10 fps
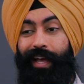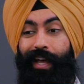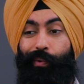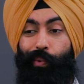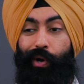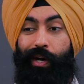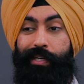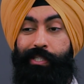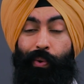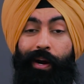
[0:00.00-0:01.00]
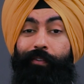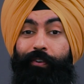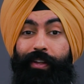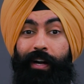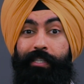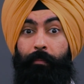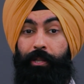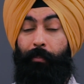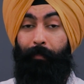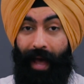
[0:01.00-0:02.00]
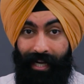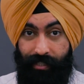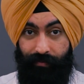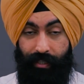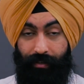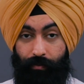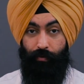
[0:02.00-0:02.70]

it was $250 a month passively